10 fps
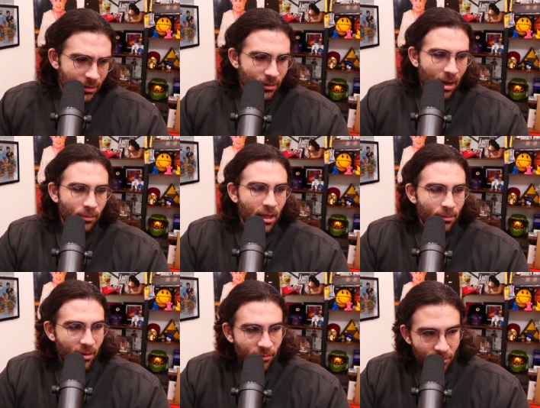I'm
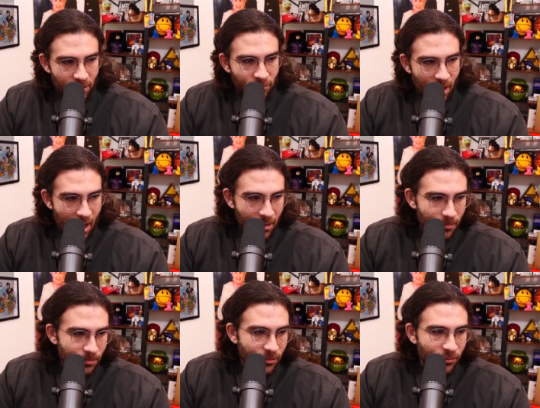letting my freak flag
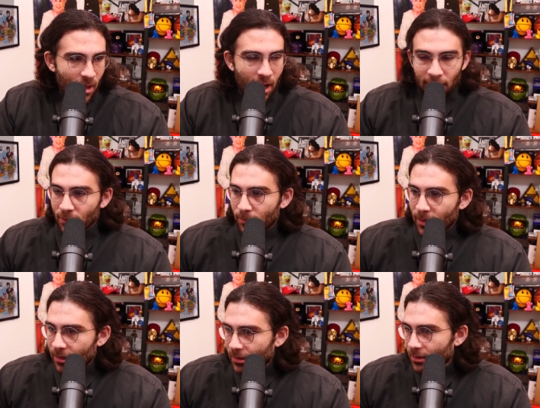fly a little
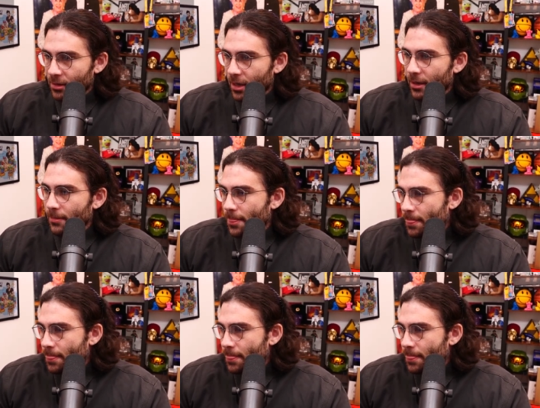bit. Okay.